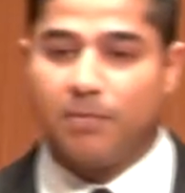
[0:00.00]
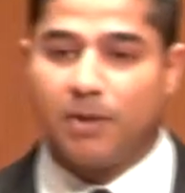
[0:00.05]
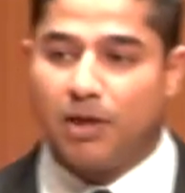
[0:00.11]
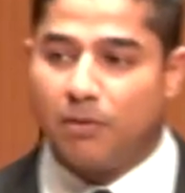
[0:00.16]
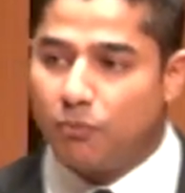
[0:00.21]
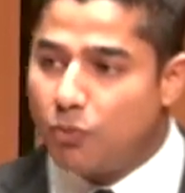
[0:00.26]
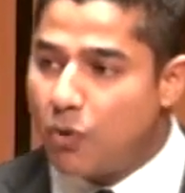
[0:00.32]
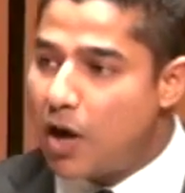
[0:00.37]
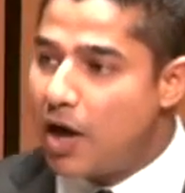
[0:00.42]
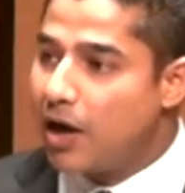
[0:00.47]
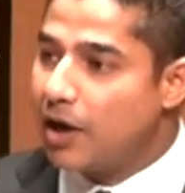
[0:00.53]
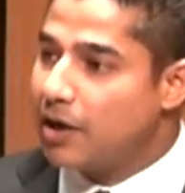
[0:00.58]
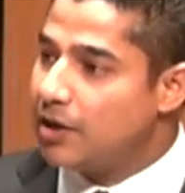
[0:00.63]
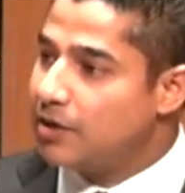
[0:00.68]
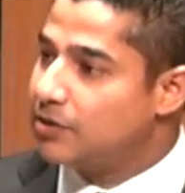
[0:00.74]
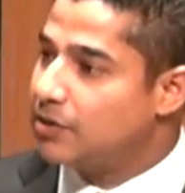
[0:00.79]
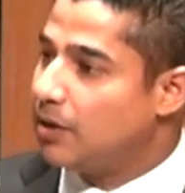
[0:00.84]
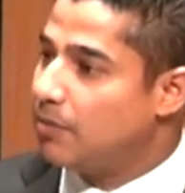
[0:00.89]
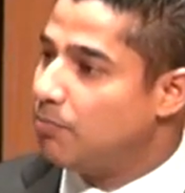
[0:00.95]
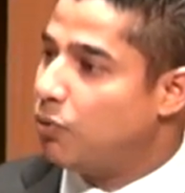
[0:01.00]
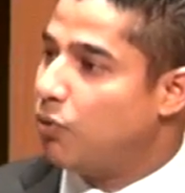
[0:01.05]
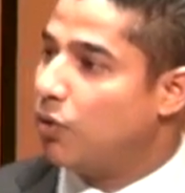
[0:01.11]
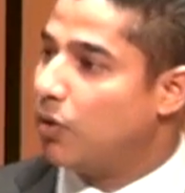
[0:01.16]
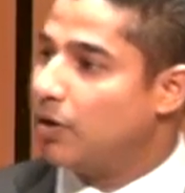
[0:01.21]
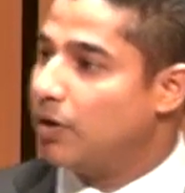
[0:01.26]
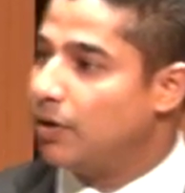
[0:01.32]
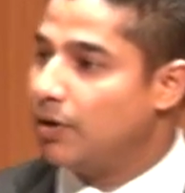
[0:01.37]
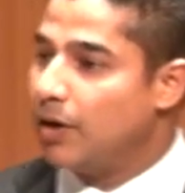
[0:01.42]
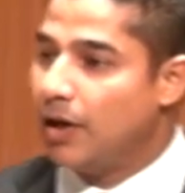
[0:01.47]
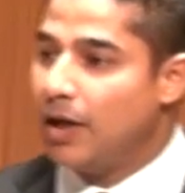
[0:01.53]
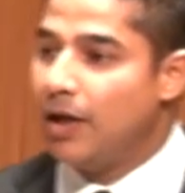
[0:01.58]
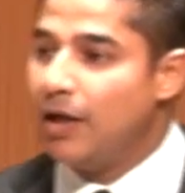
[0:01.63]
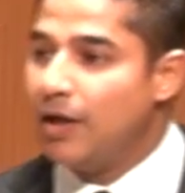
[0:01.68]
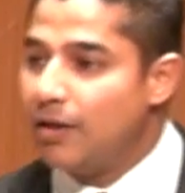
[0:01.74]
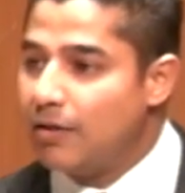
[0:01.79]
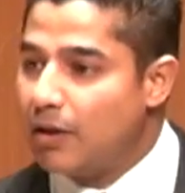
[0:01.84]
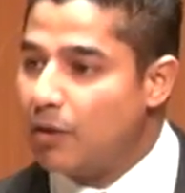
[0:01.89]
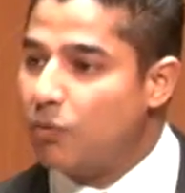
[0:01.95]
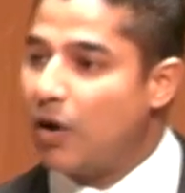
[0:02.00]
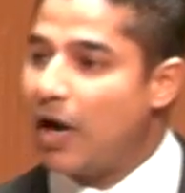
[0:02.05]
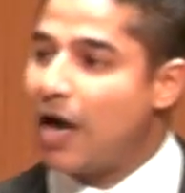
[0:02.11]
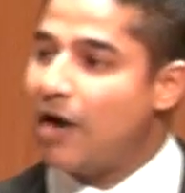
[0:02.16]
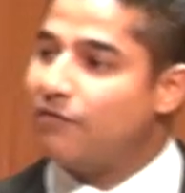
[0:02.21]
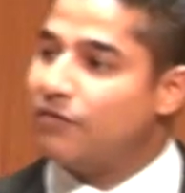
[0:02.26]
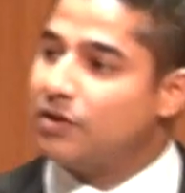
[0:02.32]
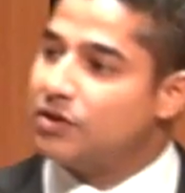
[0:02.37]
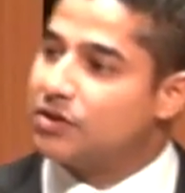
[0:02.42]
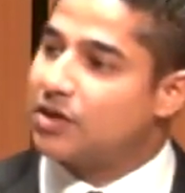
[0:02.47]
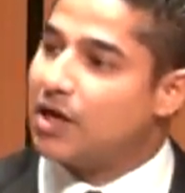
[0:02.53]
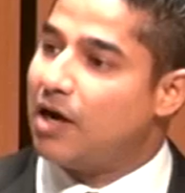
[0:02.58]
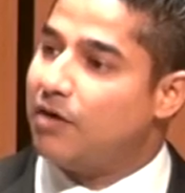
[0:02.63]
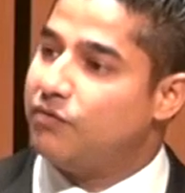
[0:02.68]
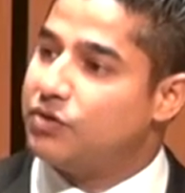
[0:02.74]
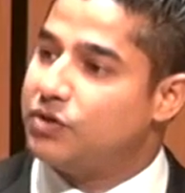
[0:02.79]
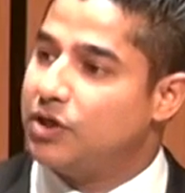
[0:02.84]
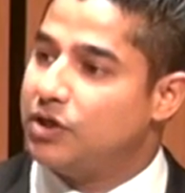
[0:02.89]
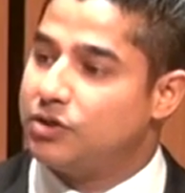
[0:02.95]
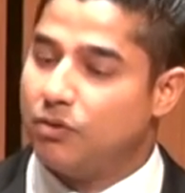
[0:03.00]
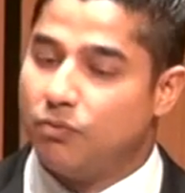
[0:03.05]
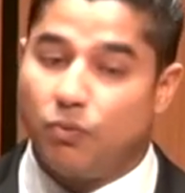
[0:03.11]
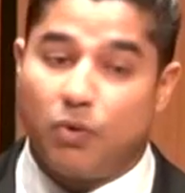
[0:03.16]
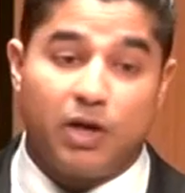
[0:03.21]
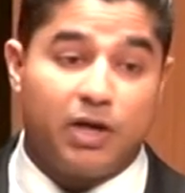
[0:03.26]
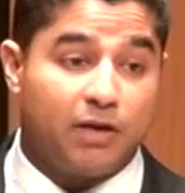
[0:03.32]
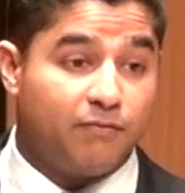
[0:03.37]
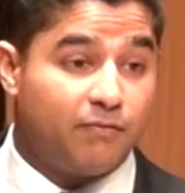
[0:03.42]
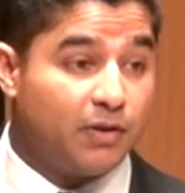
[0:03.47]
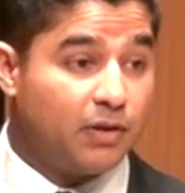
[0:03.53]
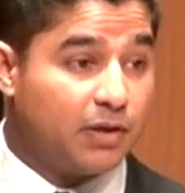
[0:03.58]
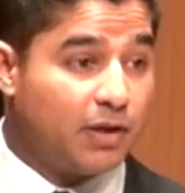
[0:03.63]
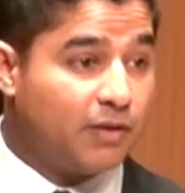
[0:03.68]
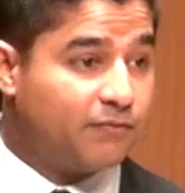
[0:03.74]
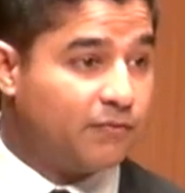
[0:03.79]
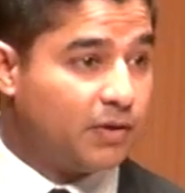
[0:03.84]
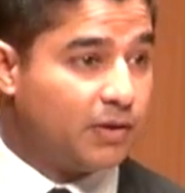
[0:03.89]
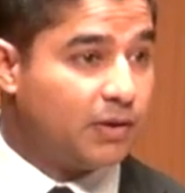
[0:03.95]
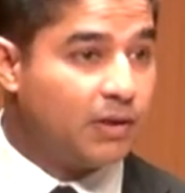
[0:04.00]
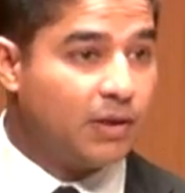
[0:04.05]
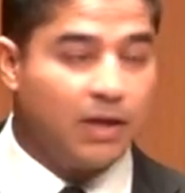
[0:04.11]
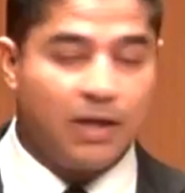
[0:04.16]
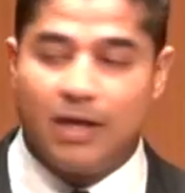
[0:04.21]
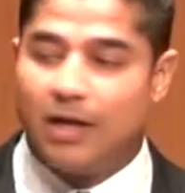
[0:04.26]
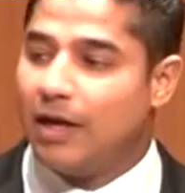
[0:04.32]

But why is it important that we're having this conversation, one, in Philadelphia,